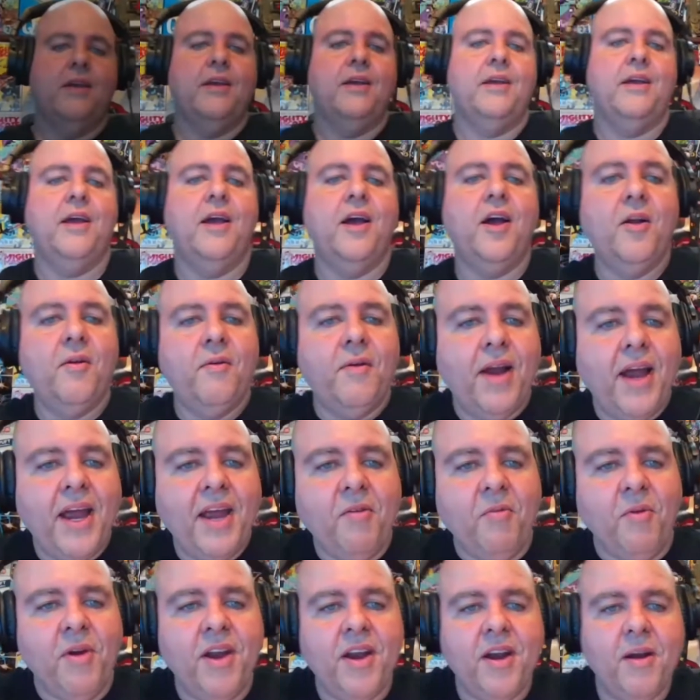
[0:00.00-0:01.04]
All right,
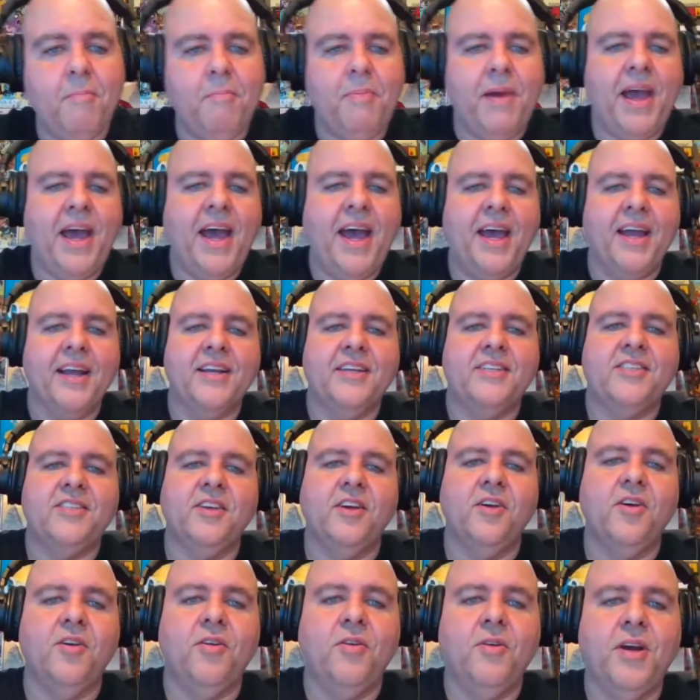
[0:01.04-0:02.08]
we are back.
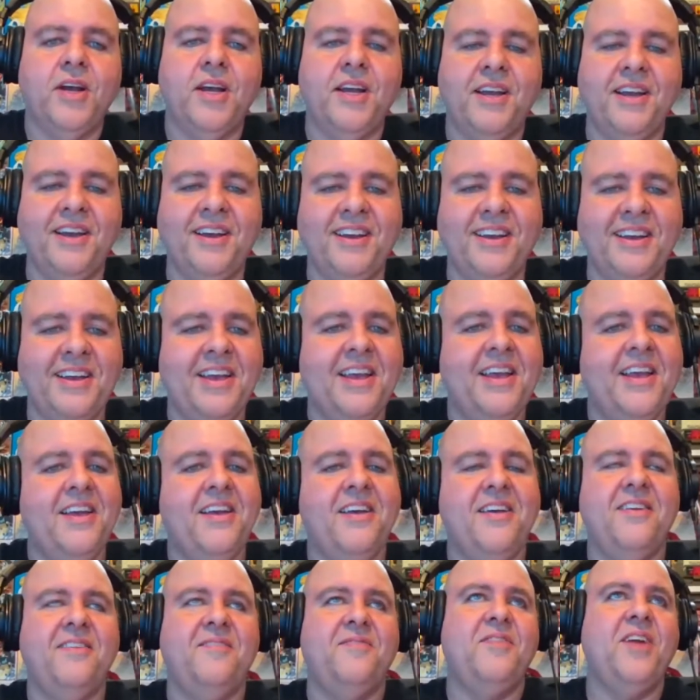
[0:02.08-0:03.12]
So,
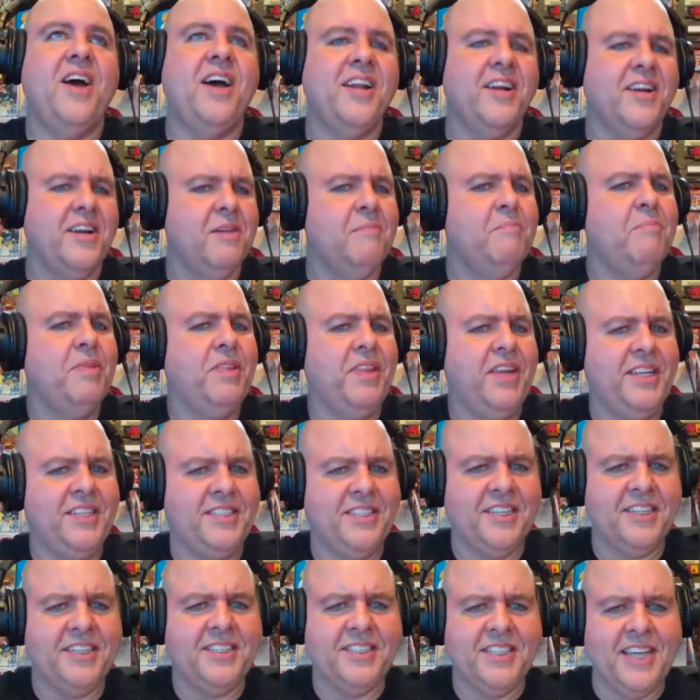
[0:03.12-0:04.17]
not a complete
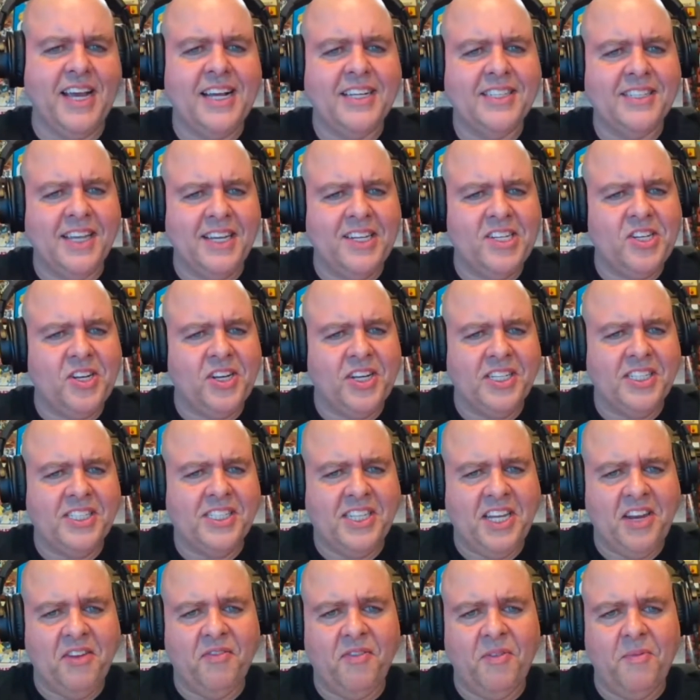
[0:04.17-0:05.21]
success, as you can
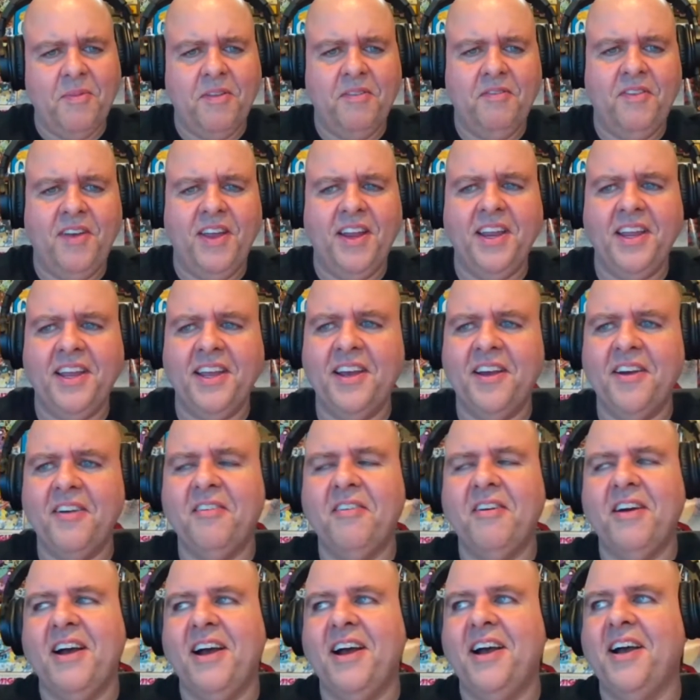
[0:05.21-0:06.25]
see from the
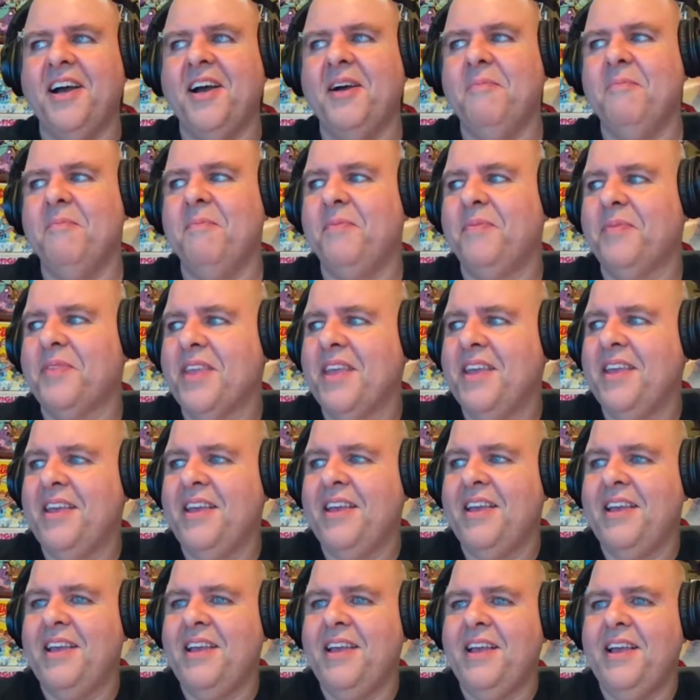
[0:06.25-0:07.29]
video.
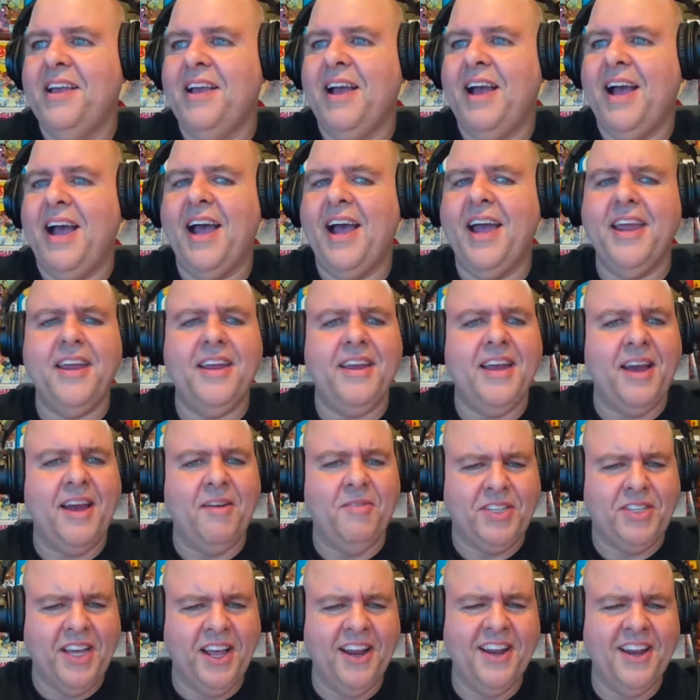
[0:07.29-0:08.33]
I
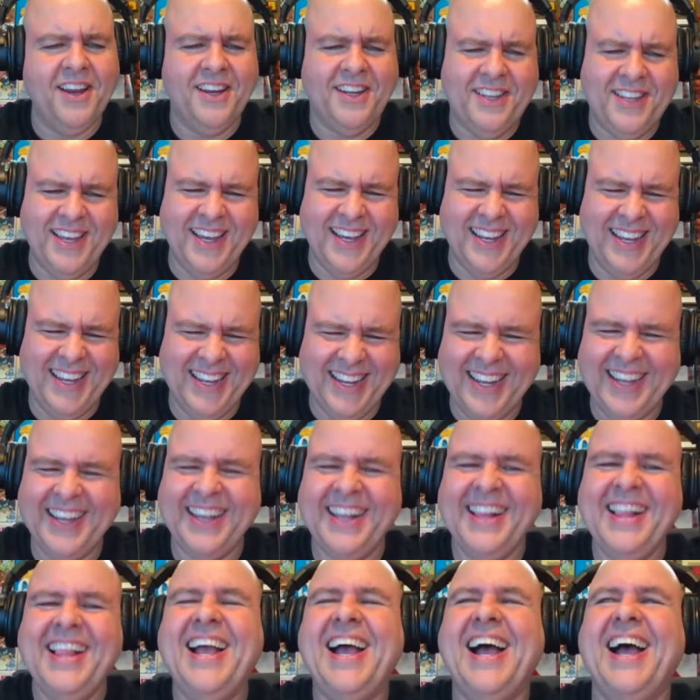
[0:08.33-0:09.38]
was gonna
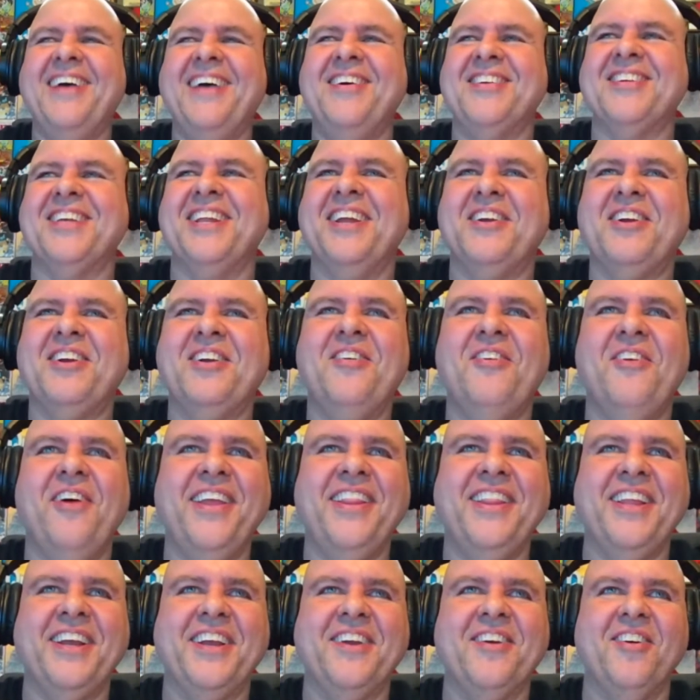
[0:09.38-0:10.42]
I was gonna coin
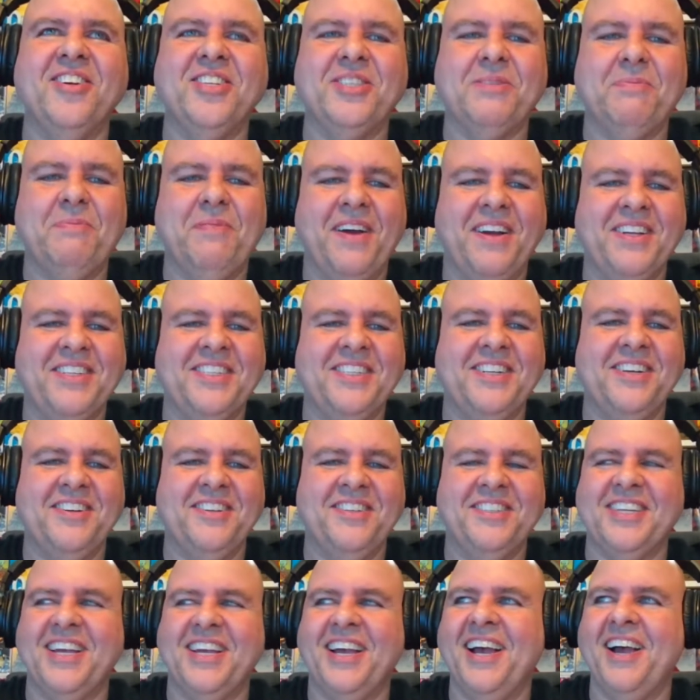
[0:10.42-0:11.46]
the
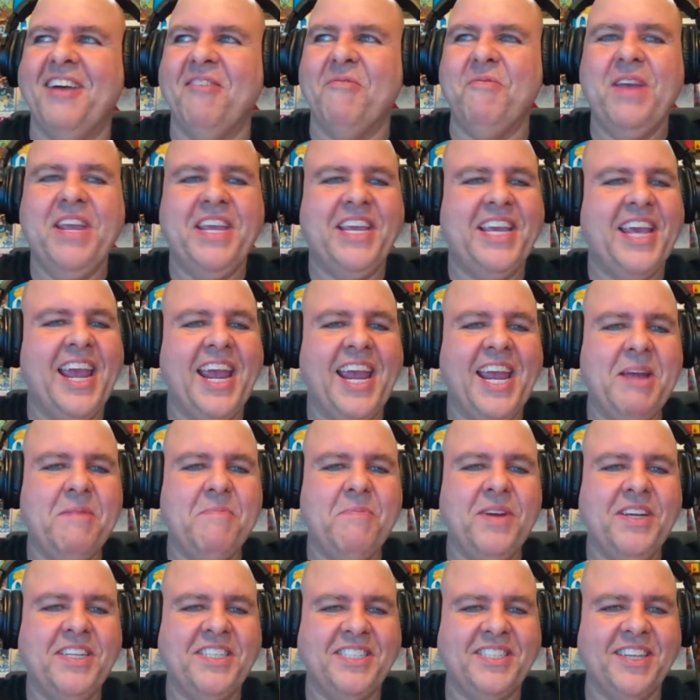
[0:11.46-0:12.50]
Ghostbusters. We came,
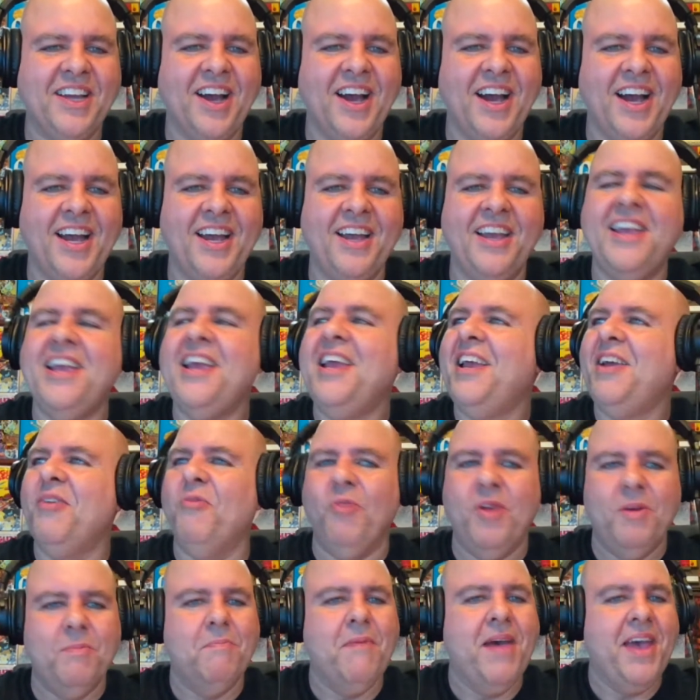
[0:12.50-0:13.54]
we saw,
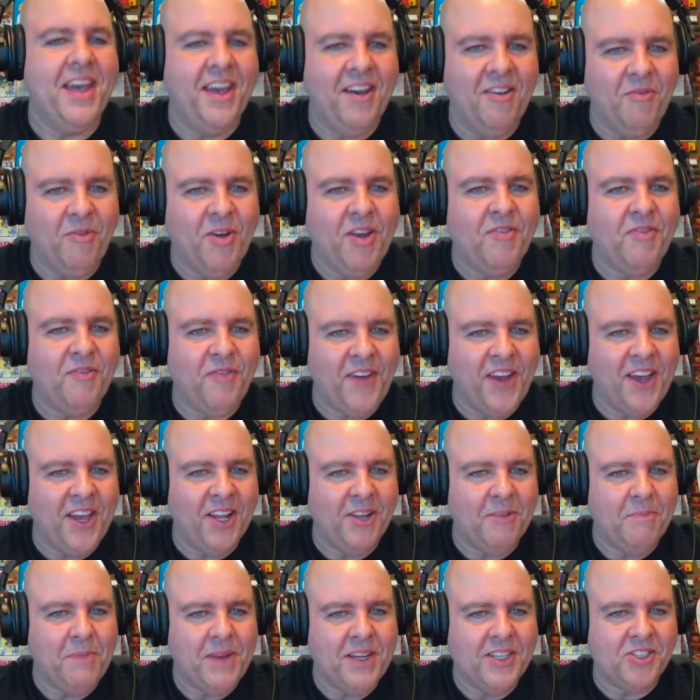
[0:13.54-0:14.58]
we met, we
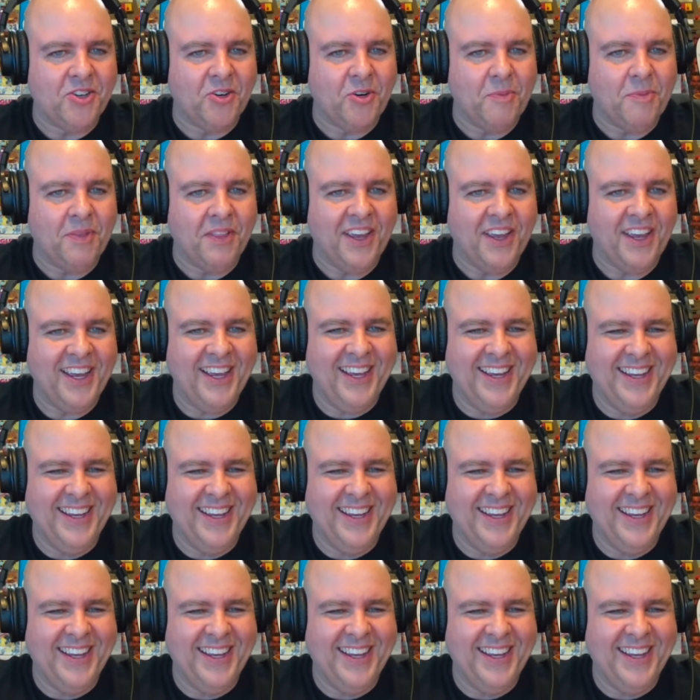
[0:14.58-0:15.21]
failed miserably.